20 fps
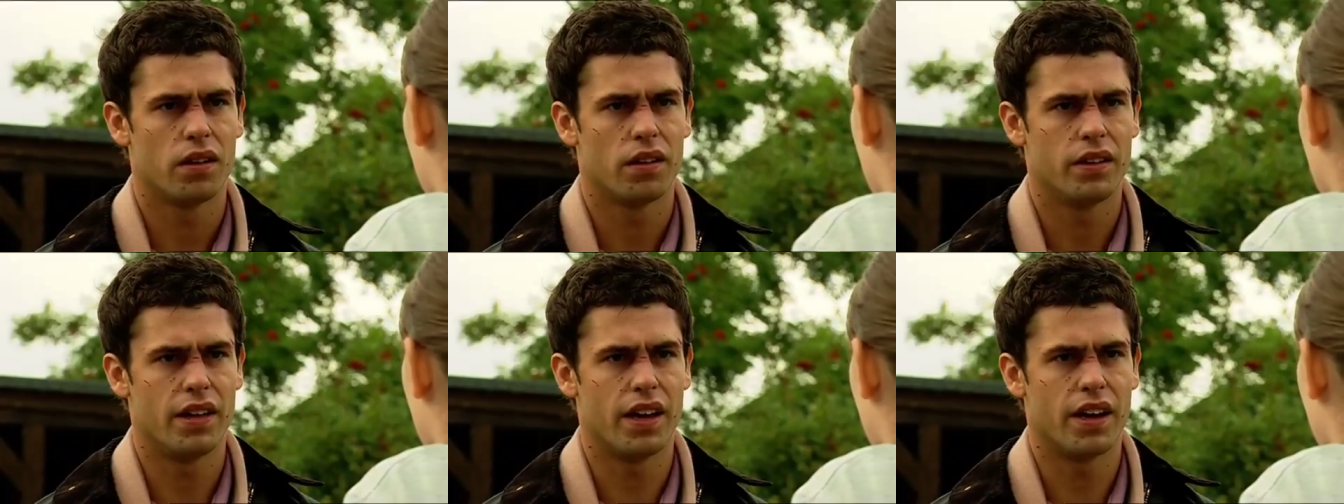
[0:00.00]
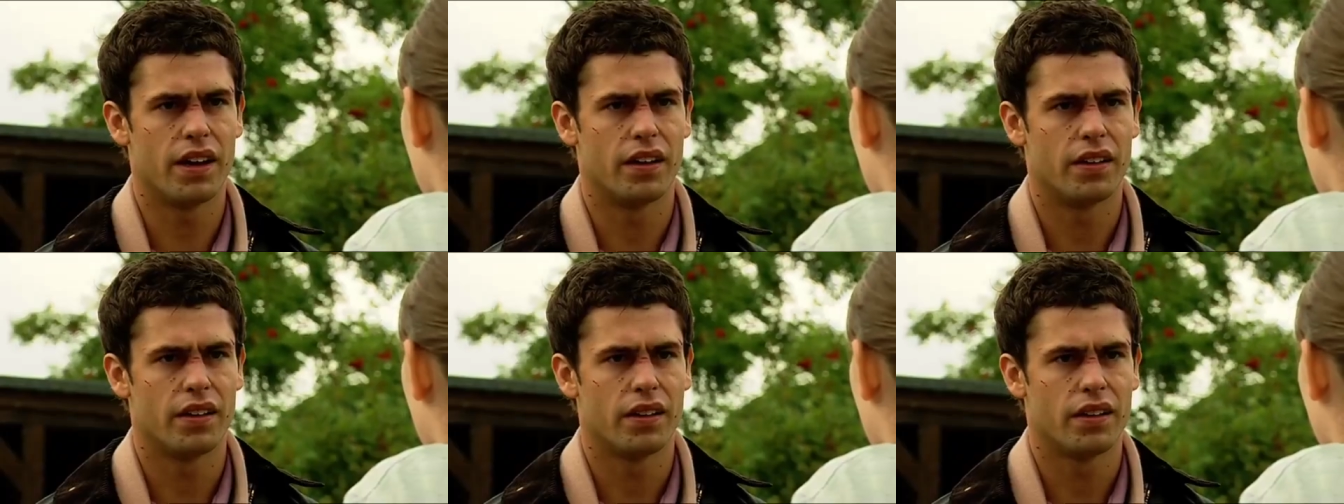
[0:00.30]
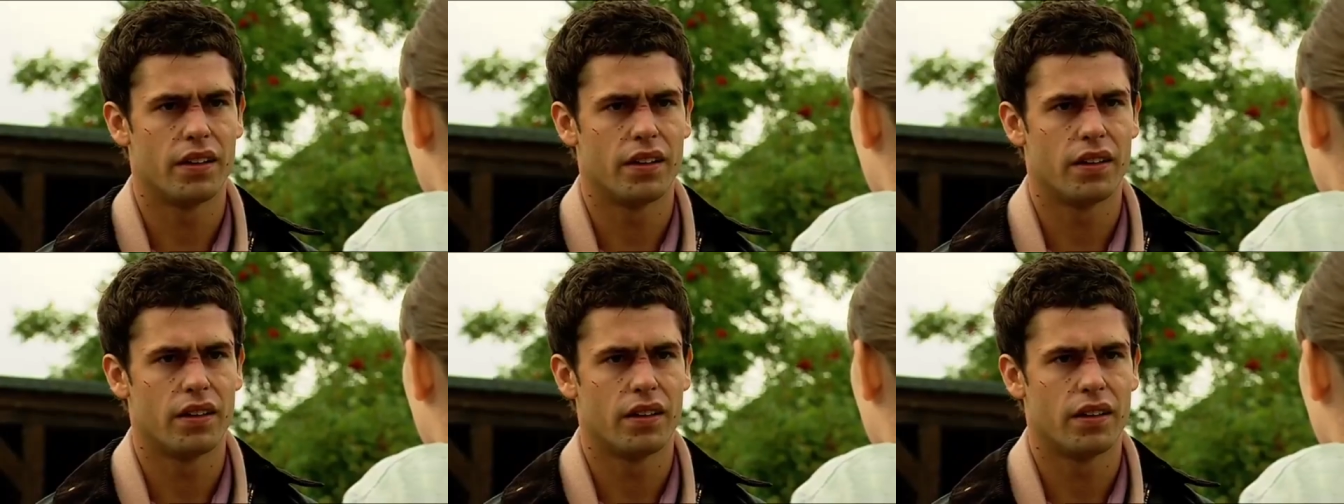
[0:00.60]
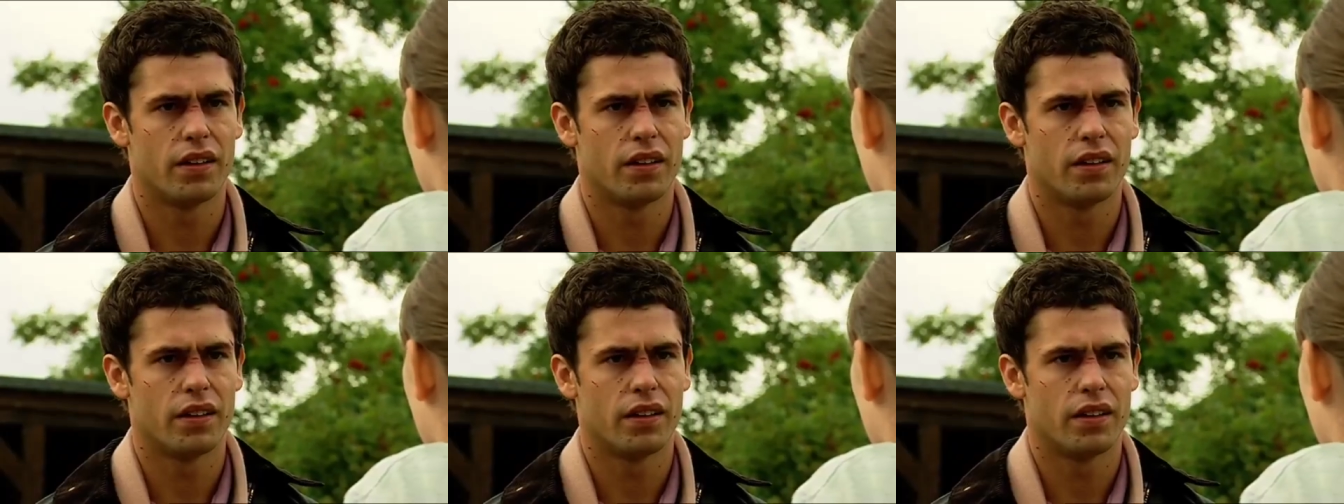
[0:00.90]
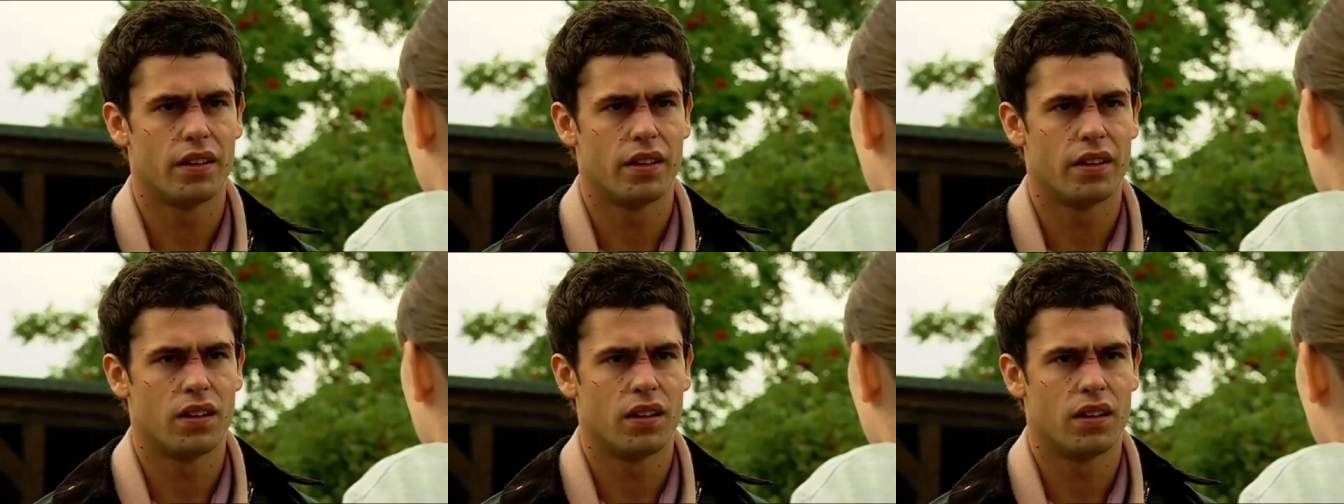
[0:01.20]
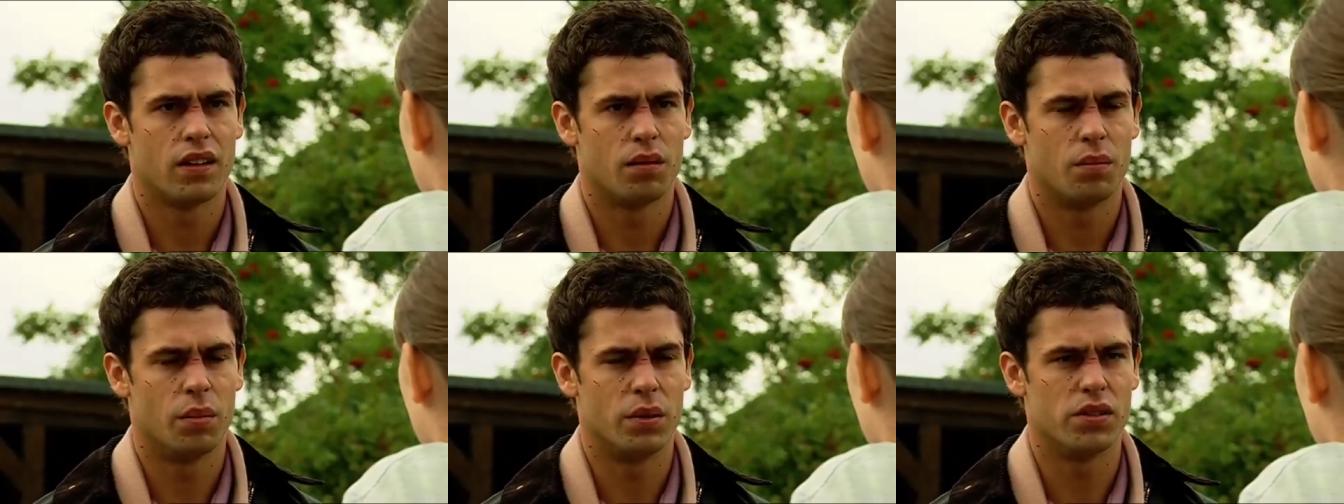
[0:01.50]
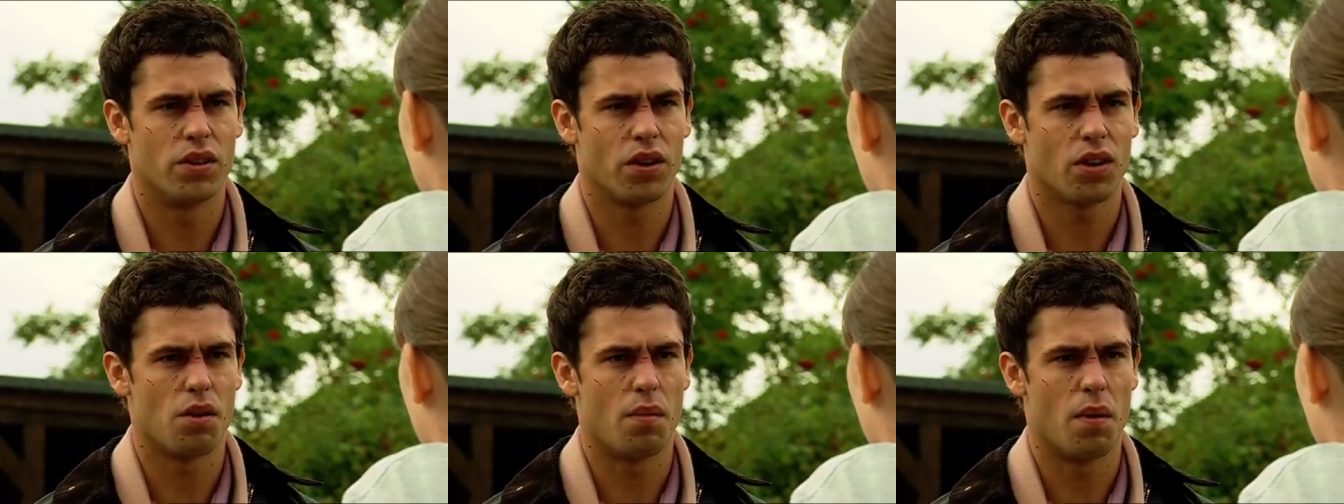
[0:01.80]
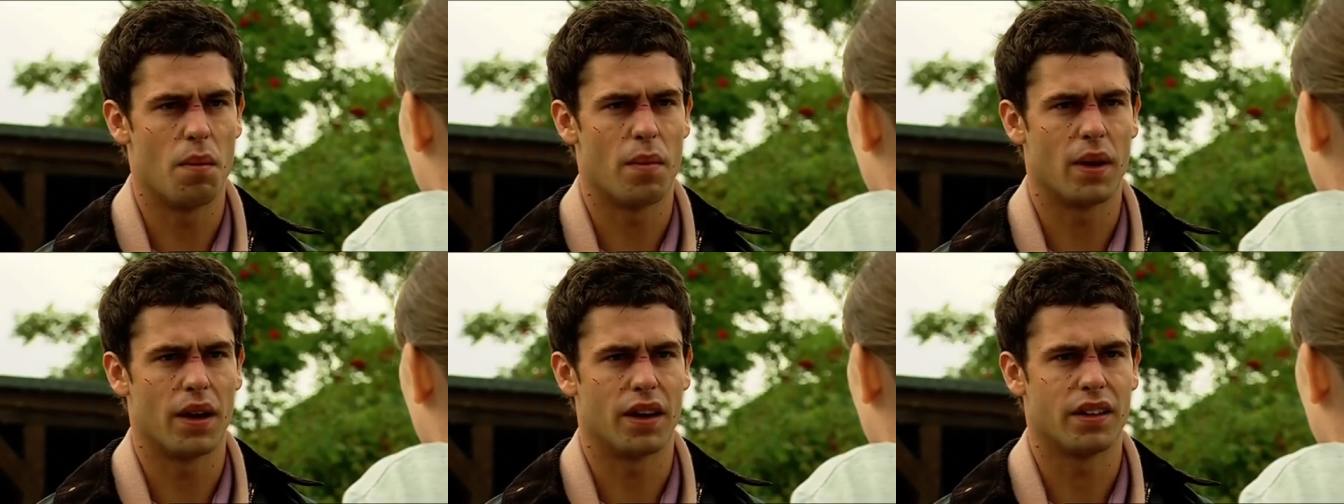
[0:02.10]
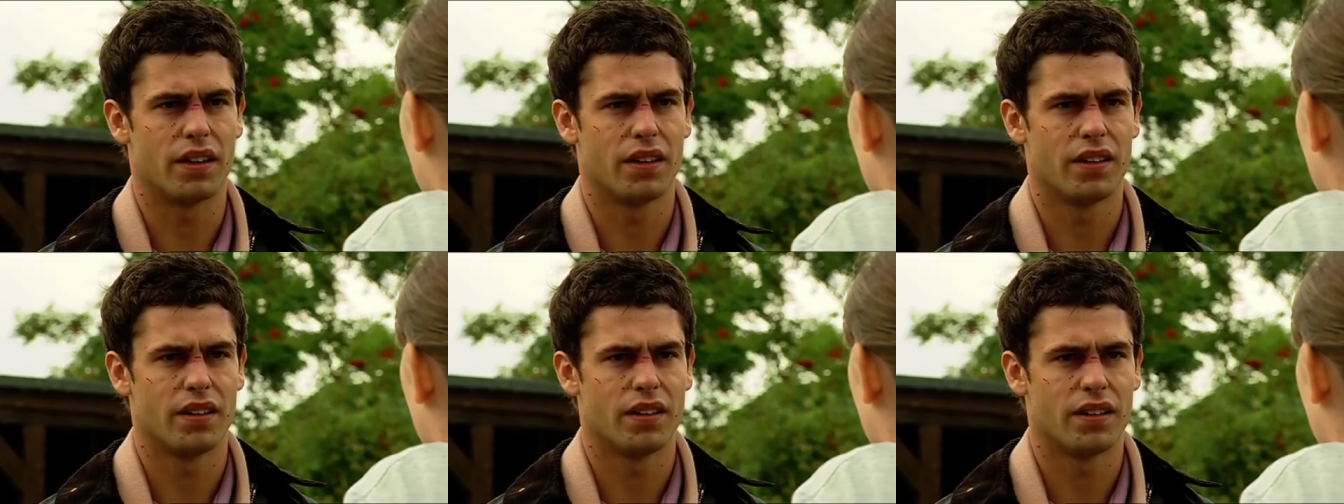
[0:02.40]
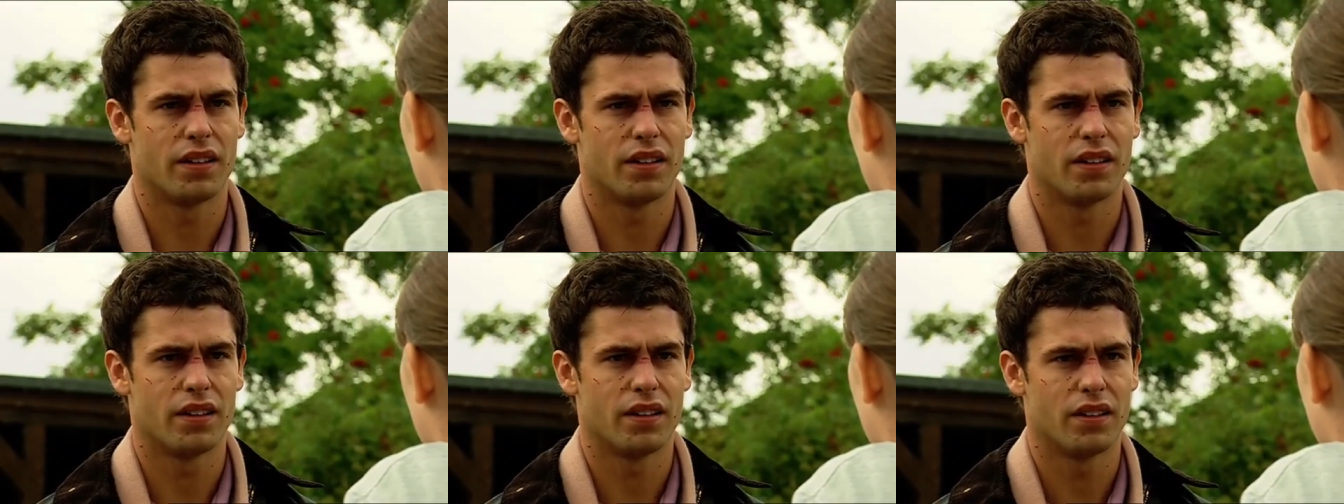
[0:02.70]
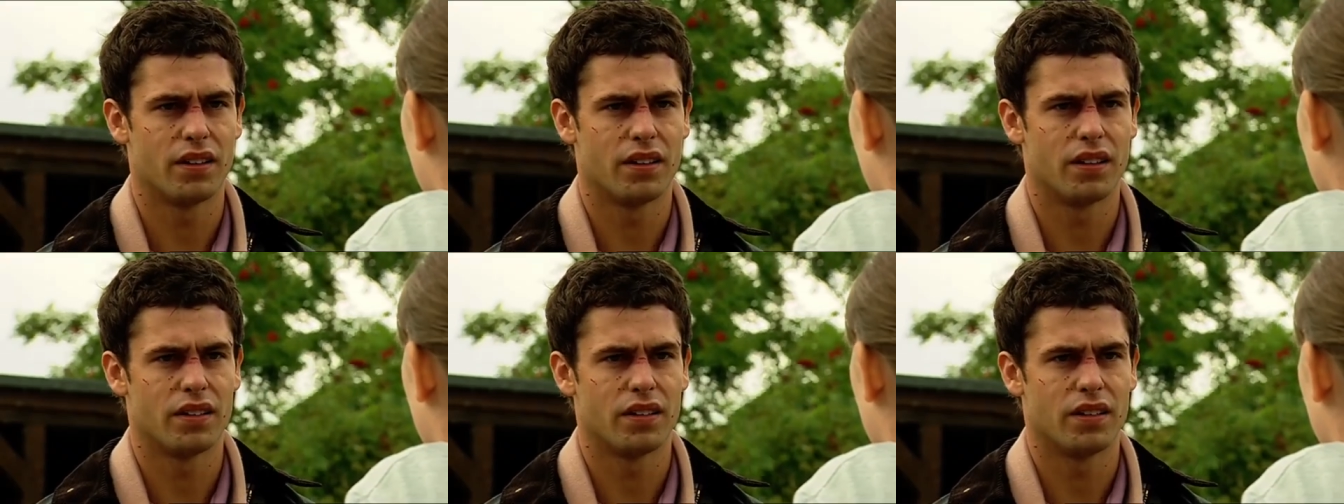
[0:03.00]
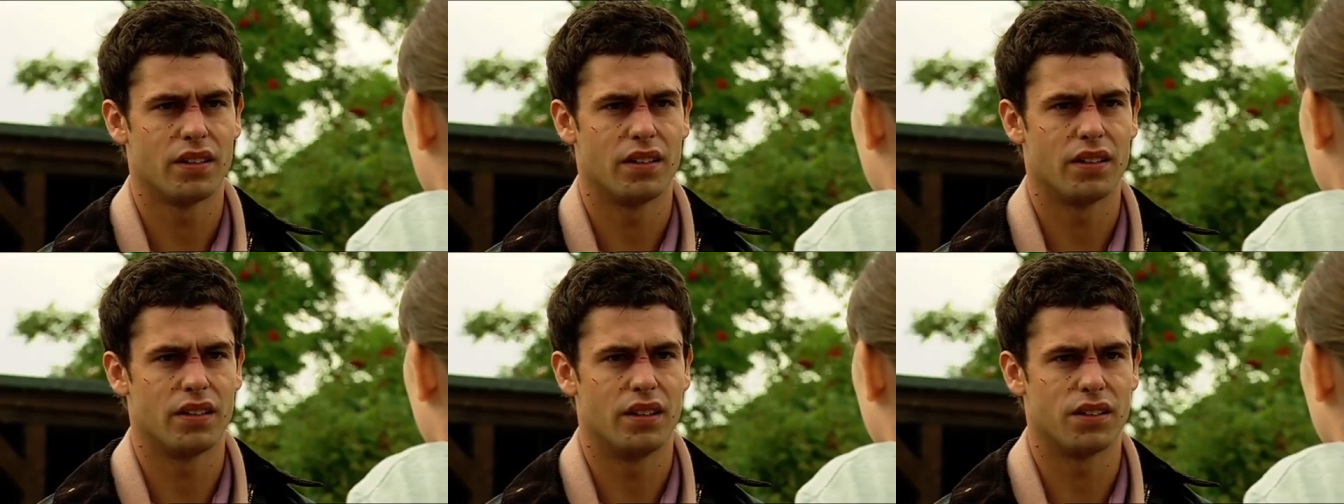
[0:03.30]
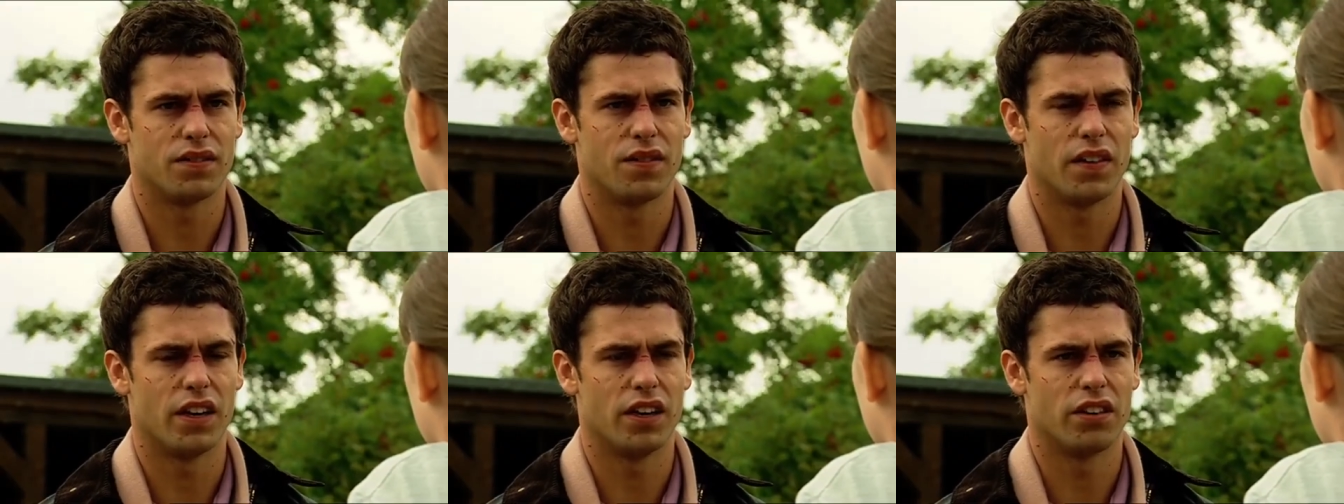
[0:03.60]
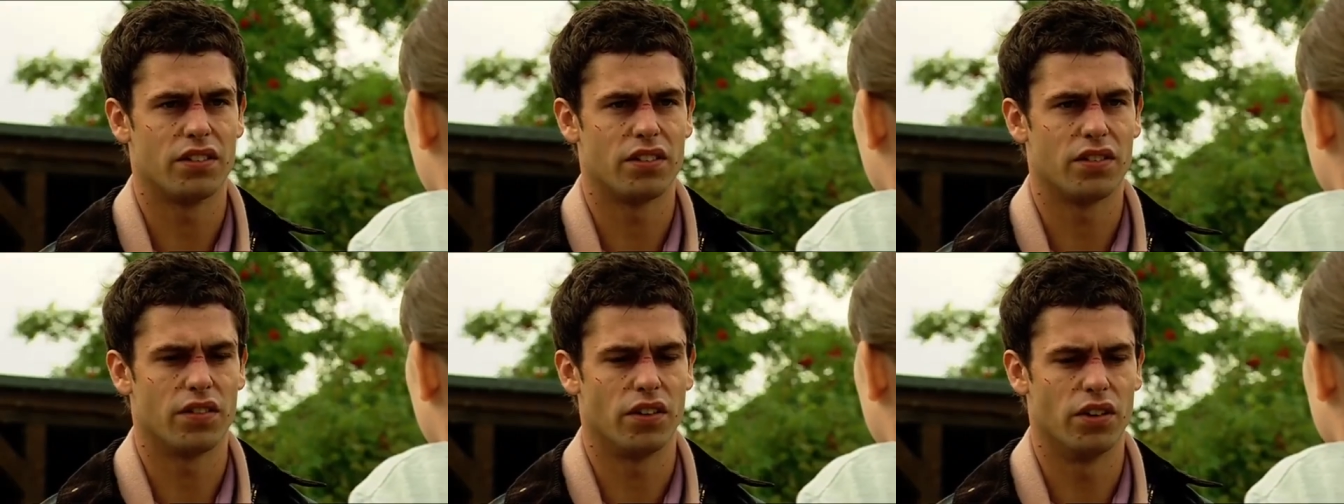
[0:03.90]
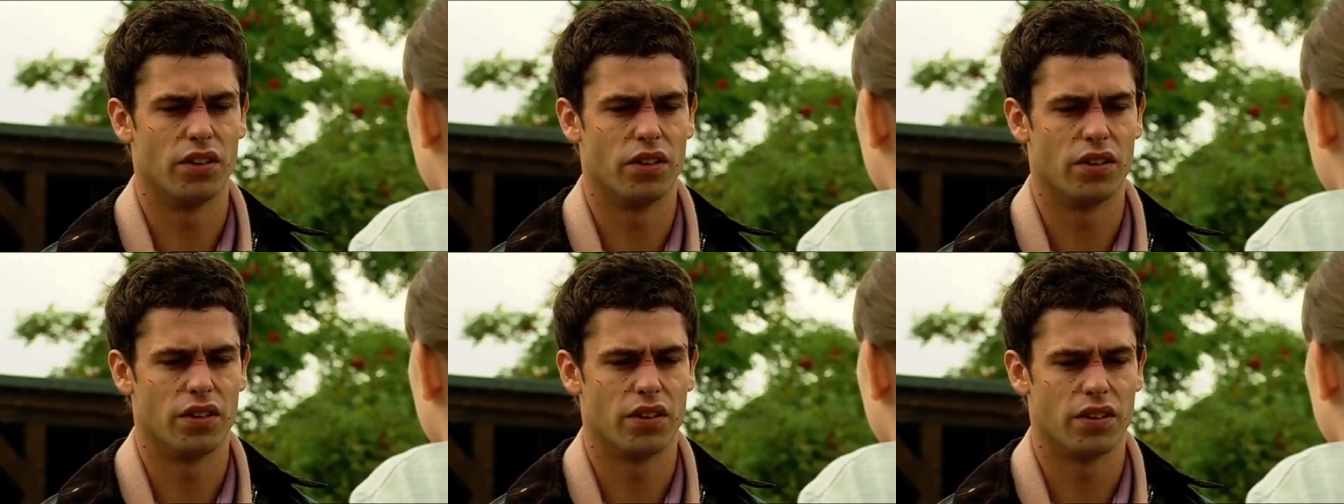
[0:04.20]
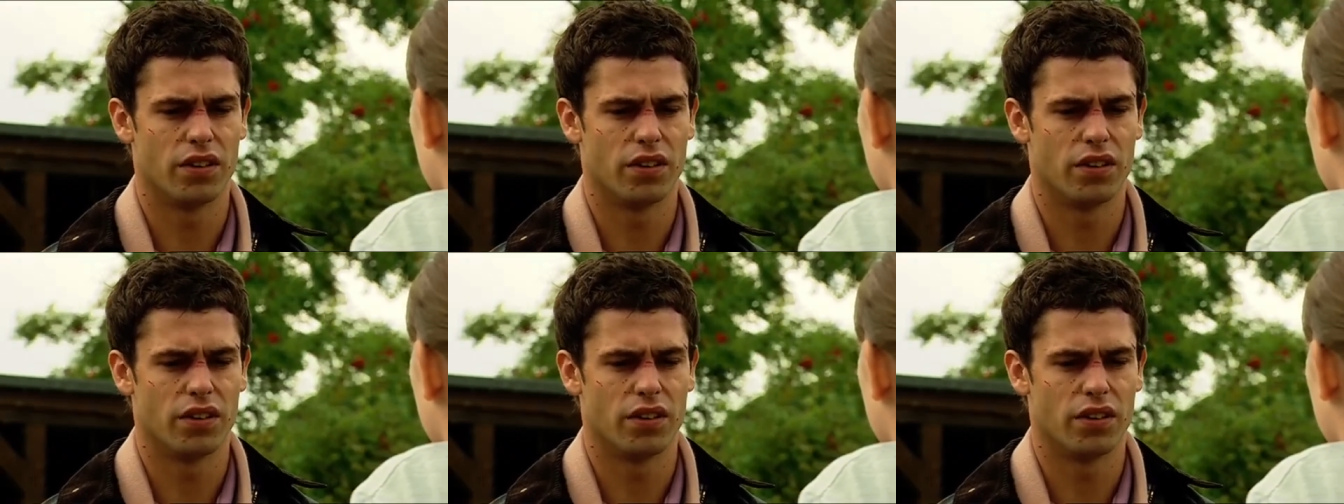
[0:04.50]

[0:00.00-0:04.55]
Yeah. But he's not coming back. It's finished for good.